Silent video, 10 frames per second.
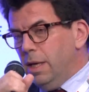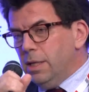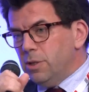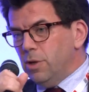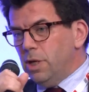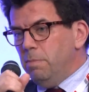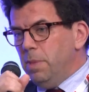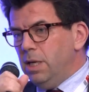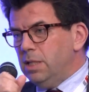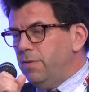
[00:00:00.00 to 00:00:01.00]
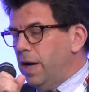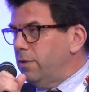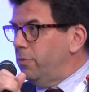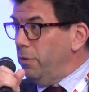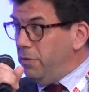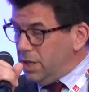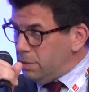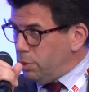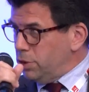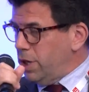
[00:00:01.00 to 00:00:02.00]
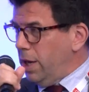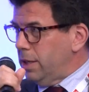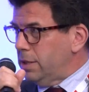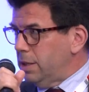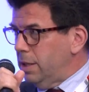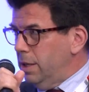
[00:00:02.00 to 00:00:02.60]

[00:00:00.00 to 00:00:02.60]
So it means that for this project,